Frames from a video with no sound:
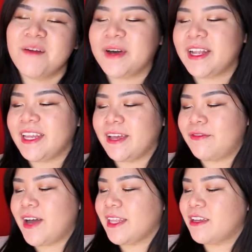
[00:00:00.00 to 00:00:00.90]
but yeah,
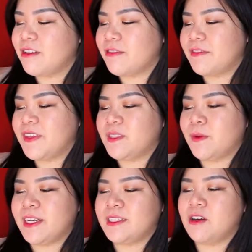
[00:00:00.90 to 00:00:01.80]
finally got rid of this
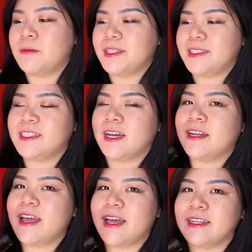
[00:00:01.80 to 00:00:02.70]
one. It's almost
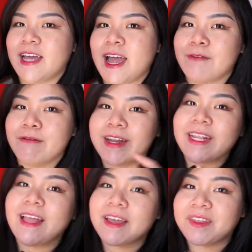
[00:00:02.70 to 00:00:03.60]
done, and I really
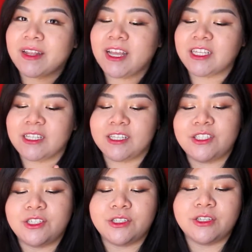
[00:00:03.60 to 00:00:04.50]
like that Lush
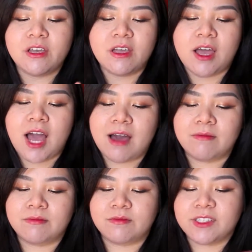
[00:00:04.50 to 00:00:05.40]
lets you
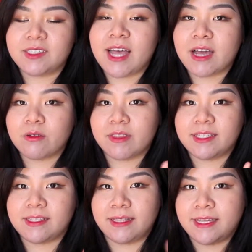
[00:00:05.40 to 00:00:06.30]
recycle
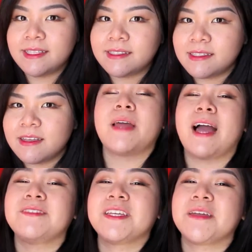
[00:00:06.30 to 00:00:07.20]
these lids. I
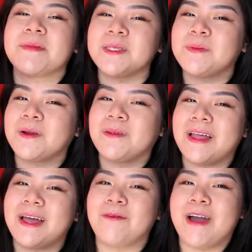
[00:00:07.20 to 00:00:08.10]
have to keep this bottle
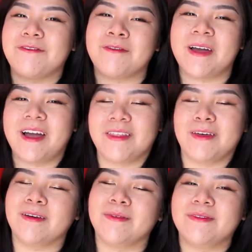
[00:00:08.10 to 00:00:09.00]
and wait for my
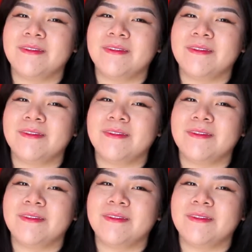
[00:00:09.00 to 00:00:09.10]
other